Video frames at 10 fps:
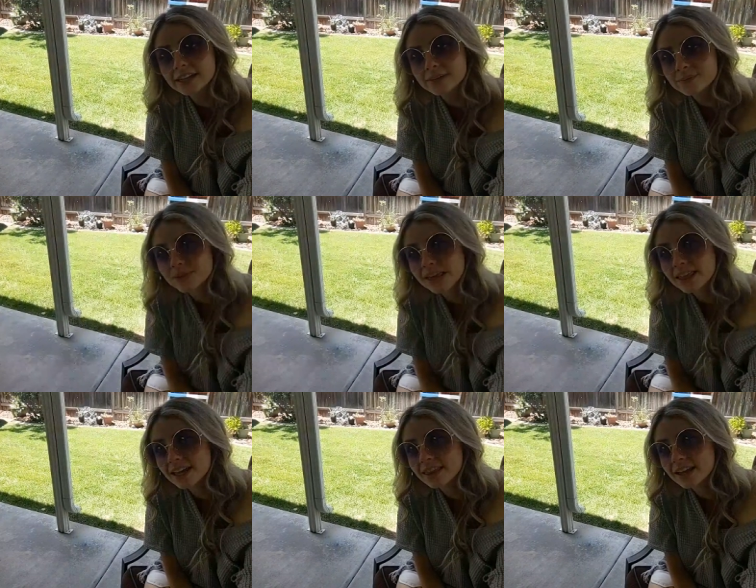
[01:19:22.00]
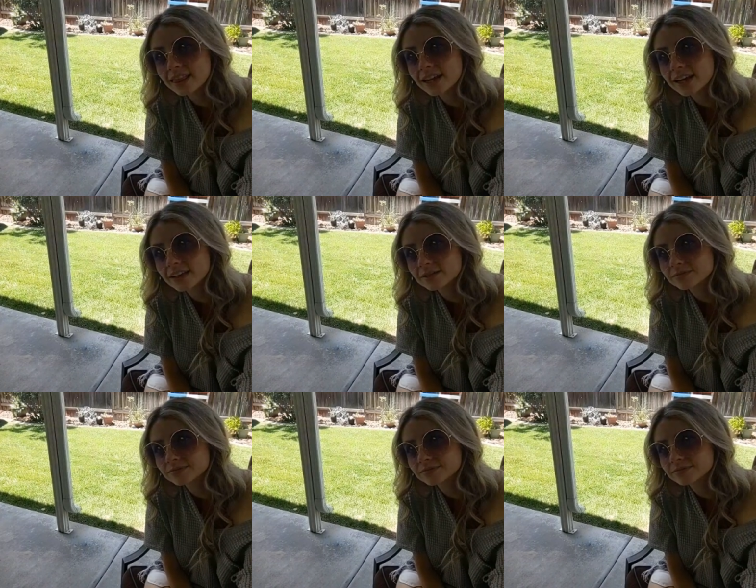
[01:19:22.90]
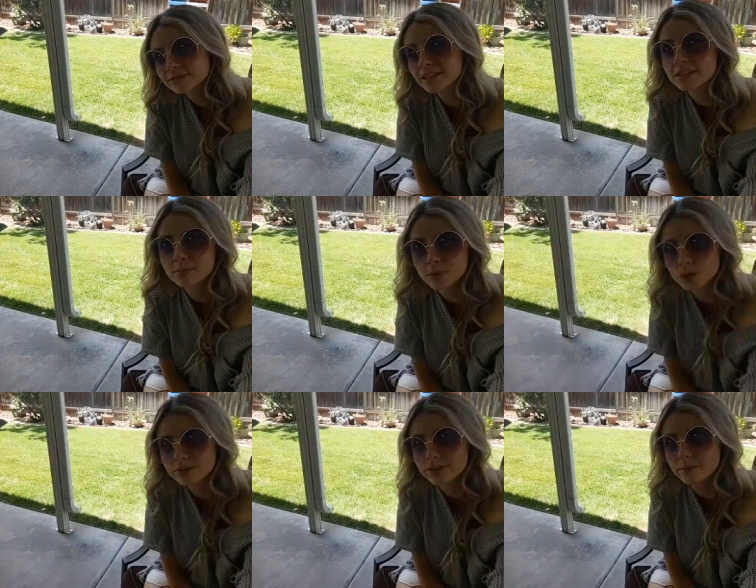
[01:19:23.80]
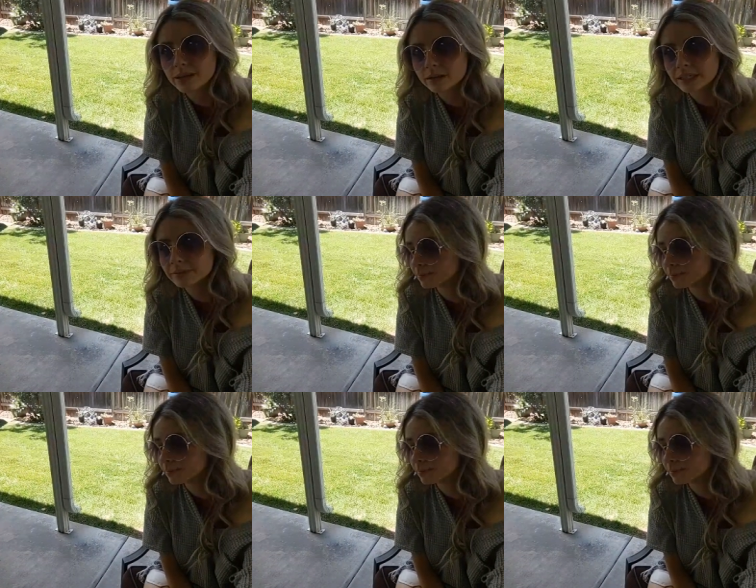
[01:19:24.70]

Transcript: lick, lick, lick, lick. That's the pool over there, by the way.